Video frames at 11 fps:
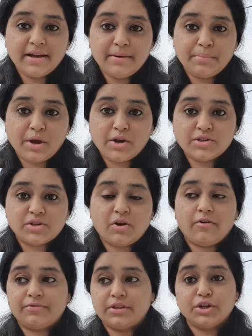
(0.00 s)
because
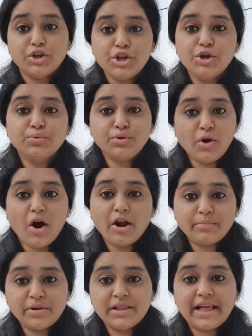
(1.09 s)
of the new
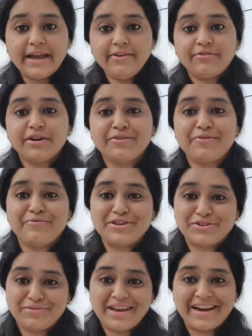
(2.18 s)
normal life which
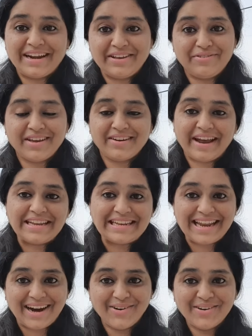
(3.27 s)
we are living right
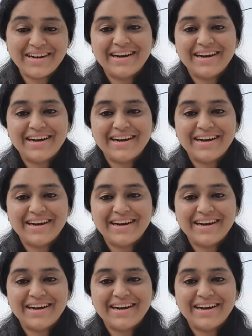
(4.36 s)
now.